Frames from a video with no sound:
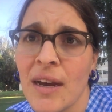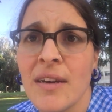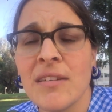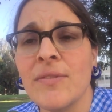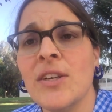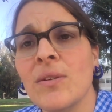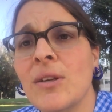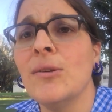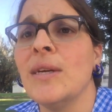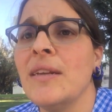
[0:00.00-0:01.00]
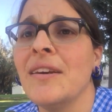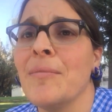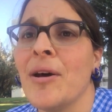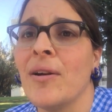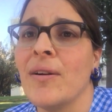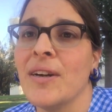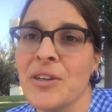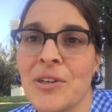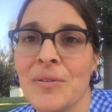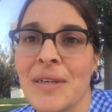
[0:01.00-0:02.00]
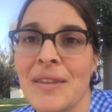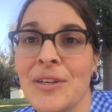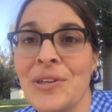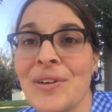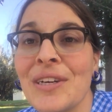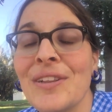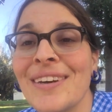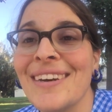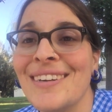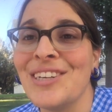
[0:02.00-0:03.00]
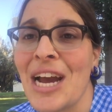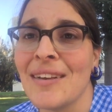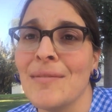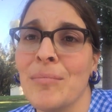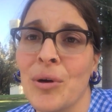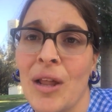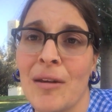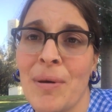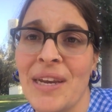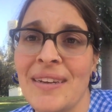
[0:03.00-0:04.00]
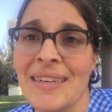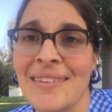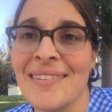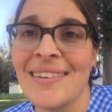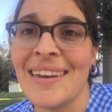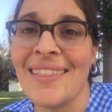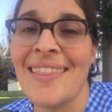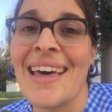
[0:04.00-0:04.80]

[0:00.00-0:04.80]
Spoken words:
Because if you don't know anything about art history, then you're going to look at a Jackson Pollock painting and say,